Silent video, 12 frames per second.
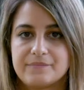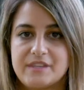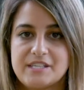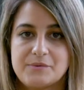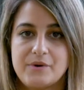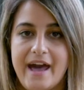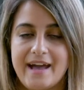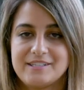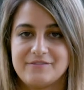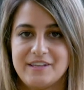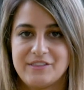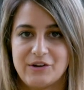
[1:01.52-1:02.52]
This will
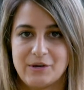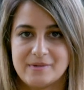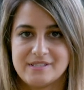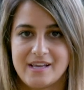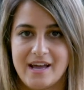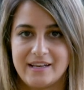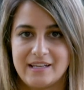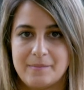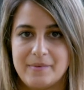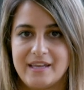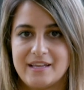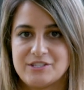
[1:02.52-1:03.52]
activate the herbicide
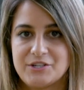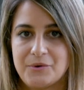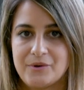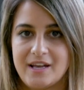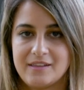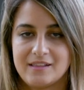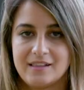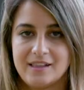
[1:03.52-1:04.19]
and begin to create the